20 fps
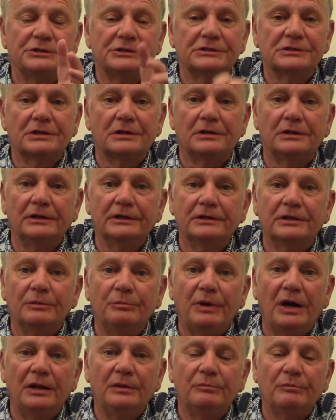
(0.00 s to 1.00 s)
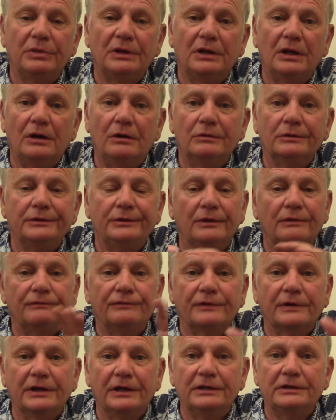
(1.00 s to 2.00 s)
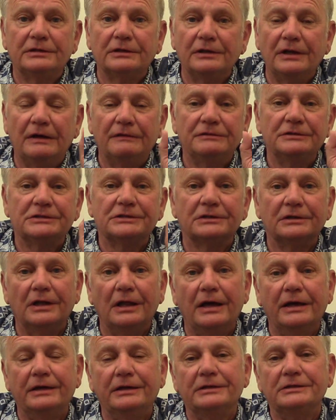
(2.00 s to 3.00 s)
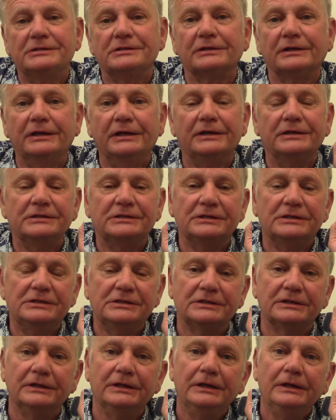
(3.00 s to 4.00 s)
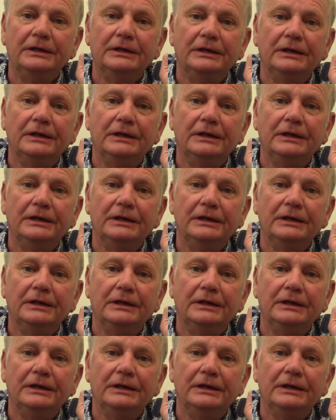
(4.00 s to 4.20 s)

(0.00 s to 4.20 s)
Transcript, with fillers: Just click the button below and don't forget to love us and like us and kiss us and,